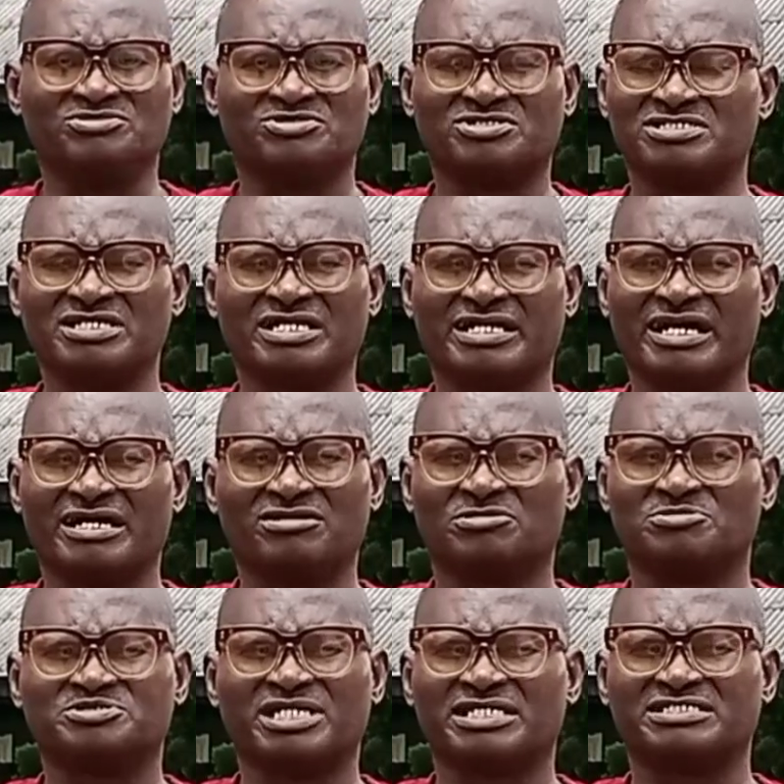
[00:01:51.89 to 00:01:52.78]
You see a
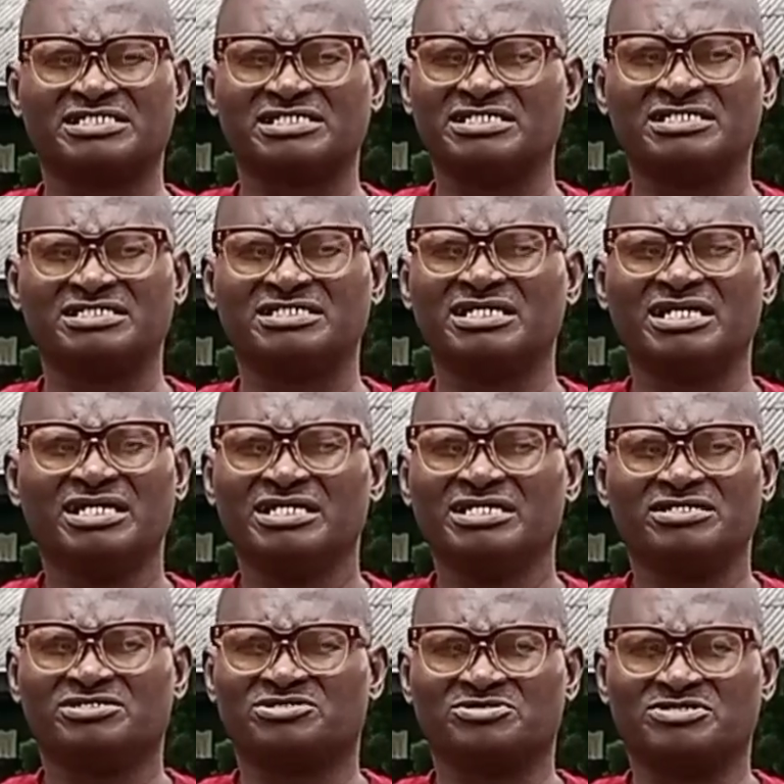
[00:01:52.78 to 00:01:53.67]
girl of 13
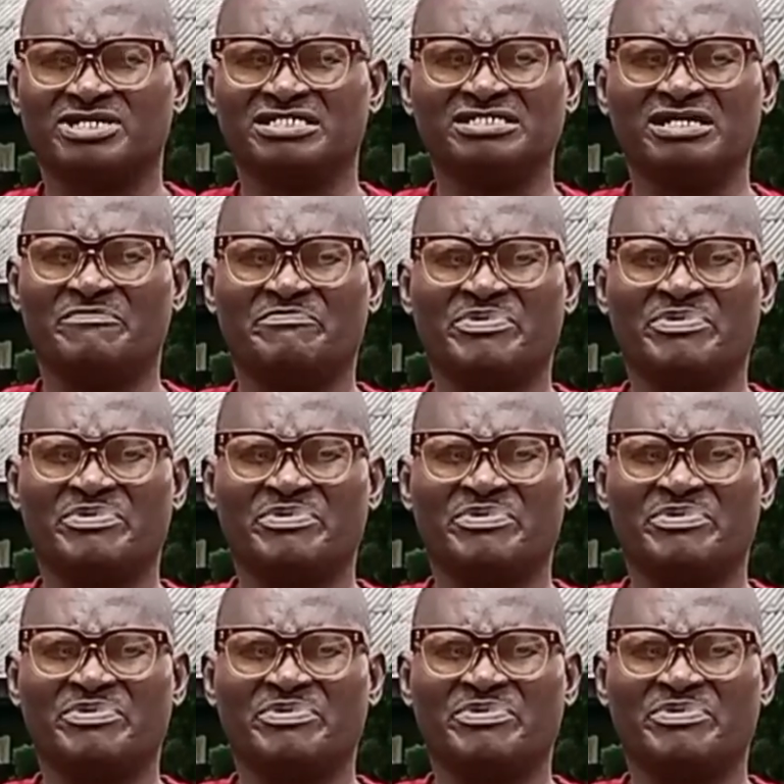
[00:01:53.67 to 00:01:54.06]
is already